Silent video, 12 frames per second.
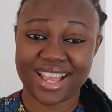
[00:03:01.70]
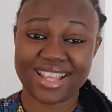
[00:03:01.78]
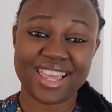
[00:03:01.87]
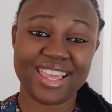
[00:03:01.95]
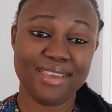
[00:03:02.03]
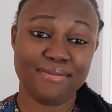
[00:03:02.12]
that they
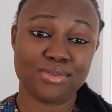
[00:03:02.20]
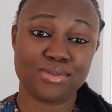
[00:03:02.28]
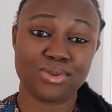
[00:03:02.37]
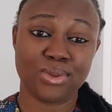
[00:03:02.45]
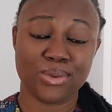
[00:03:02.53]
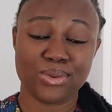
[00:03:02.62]
give to
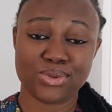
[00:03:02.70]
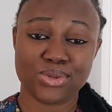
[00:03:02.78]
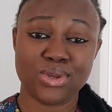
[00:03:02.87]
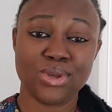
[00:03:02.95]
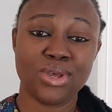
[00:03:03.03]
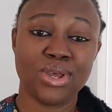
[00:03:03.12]

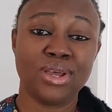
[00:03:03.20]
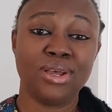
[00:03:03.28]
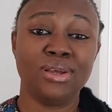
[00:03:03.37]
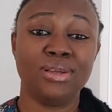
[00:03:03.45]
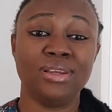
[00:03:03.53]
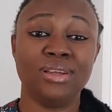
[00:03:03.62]
those
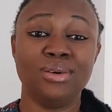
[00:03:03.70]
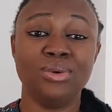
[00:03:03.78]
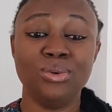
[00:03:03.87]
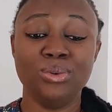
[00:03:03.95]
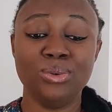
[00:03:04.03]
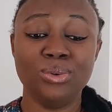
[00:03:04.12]

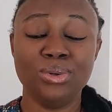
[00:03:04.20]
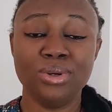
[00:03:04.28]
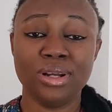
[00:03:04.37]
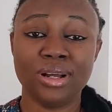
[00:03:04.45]
who